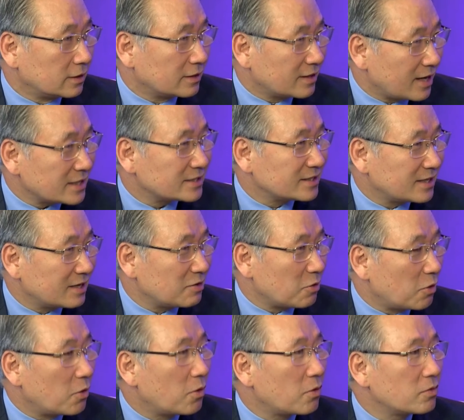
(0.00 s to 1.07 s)
classical
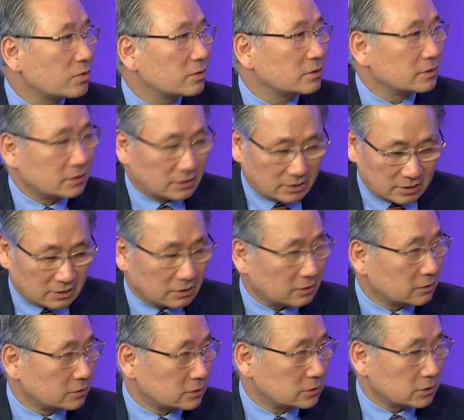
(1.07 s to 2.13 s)
or
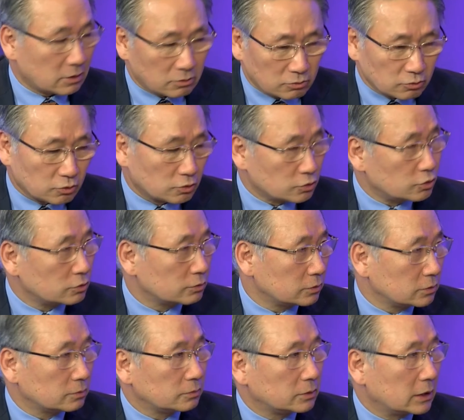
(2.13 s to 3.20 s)
so would you
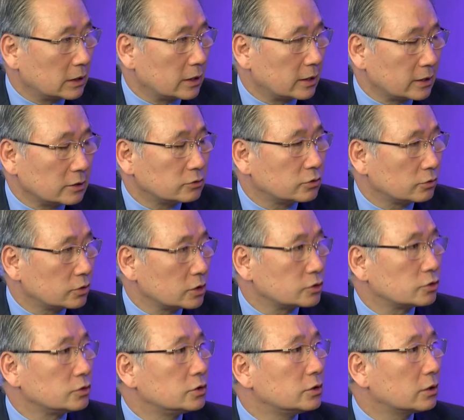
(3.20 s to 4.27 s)

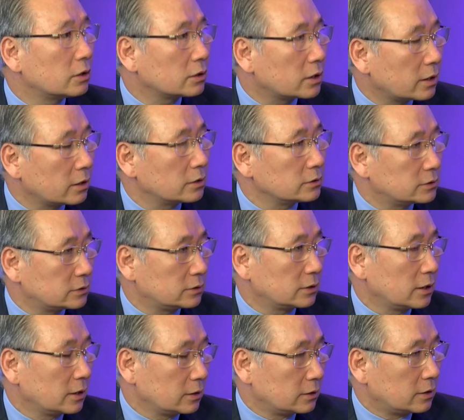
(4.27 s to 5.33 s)
introduce your current
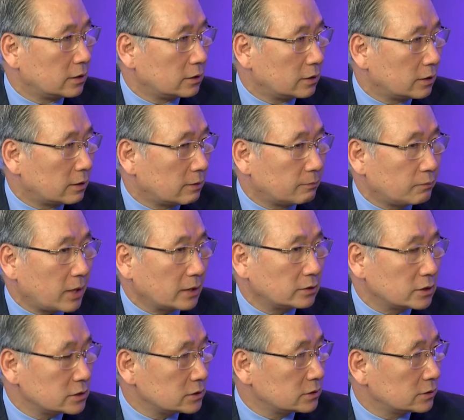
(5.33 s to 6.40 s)
the
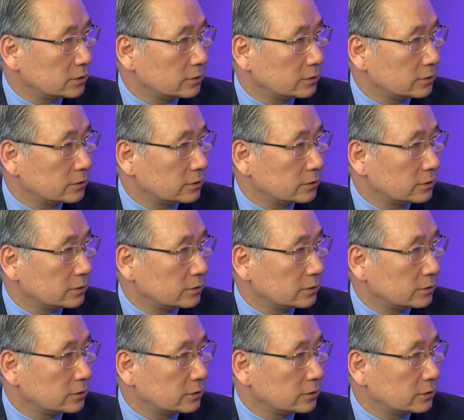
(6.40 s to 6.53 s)
practice?